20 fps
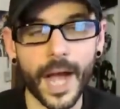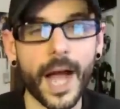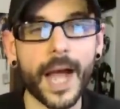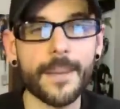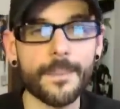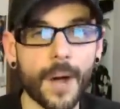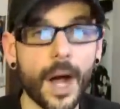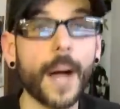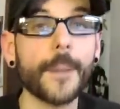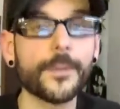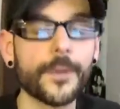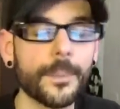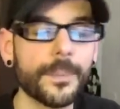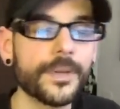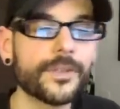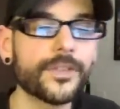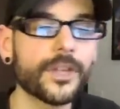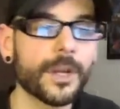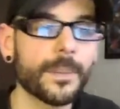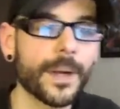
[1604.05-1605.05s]
I'm
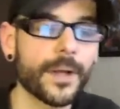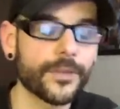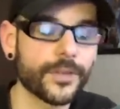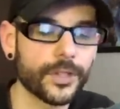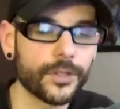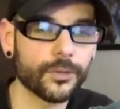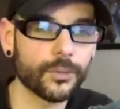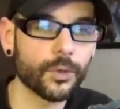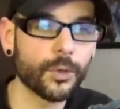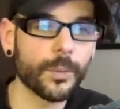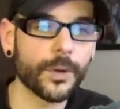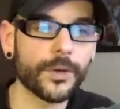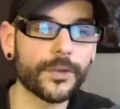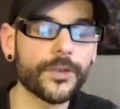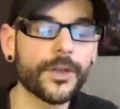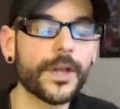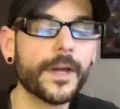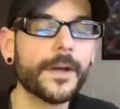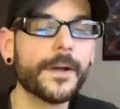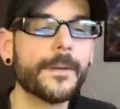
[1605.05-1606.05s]
optimistic about these rumors.